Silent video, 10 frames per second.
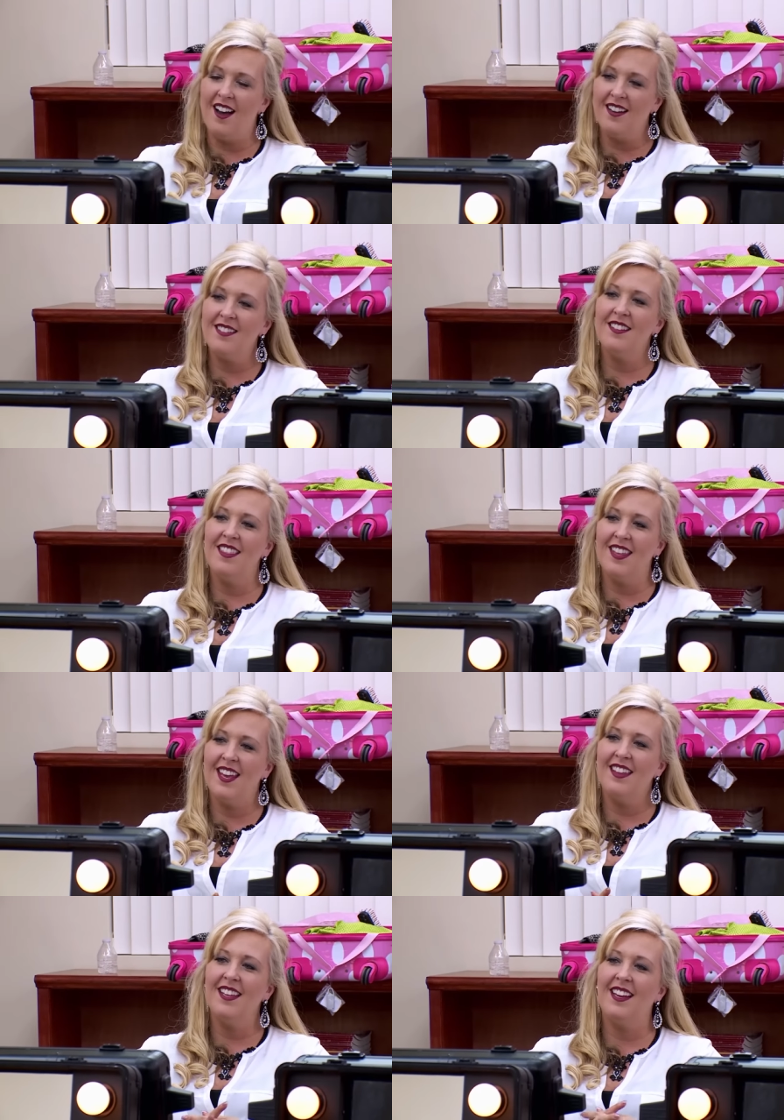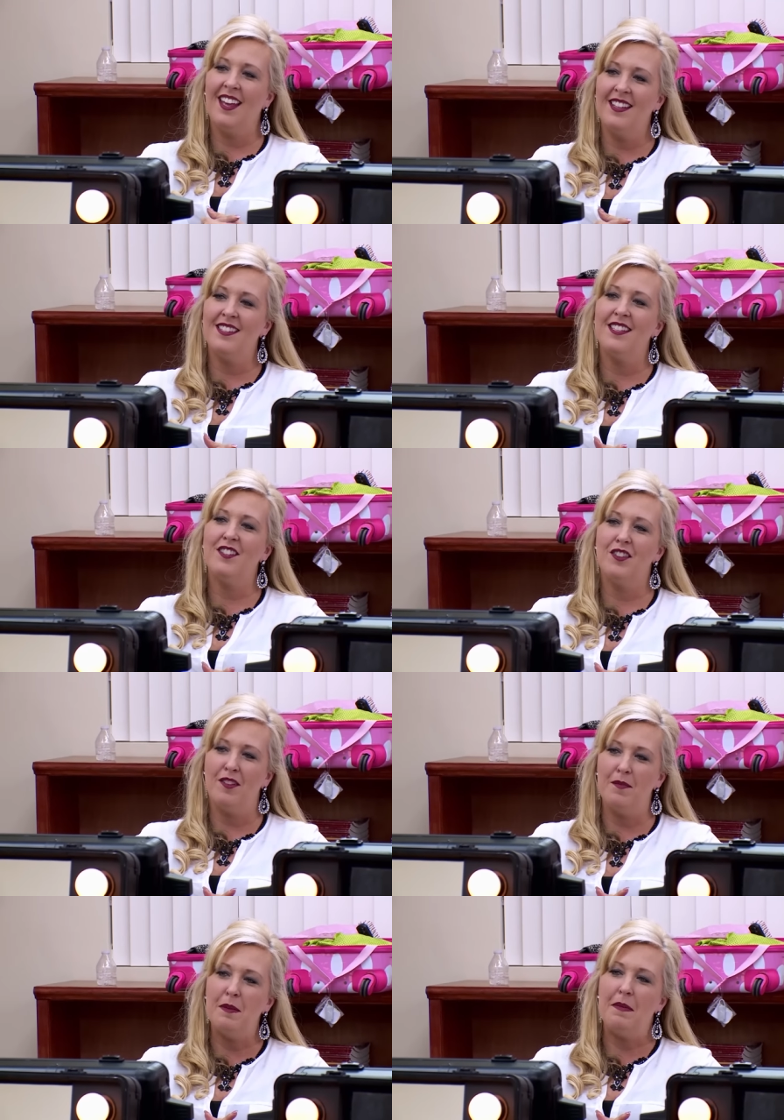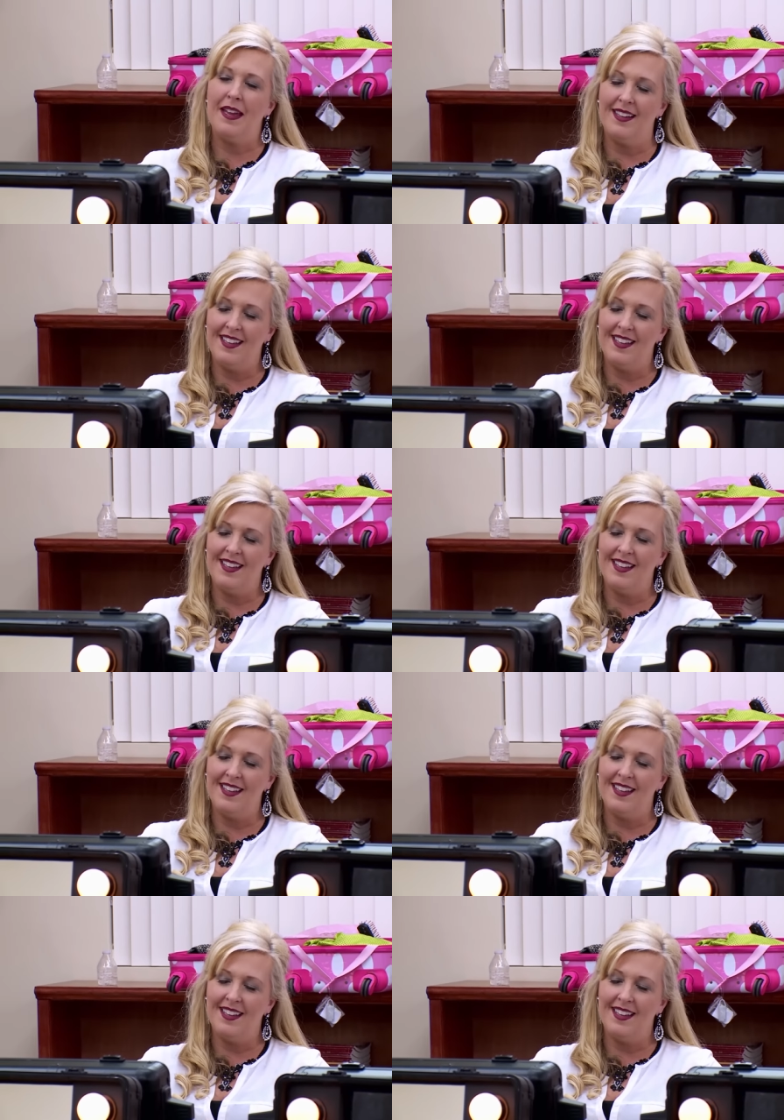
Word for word: honestly think that Kenzie should have beat Maddie